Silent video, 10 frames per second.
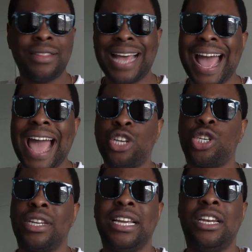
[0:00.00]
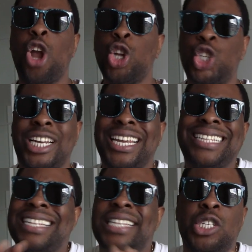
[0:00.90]
that actually, logically,
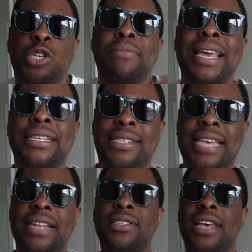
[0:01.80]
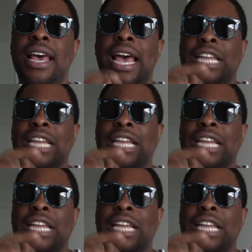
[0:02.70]
that doesn't make sense,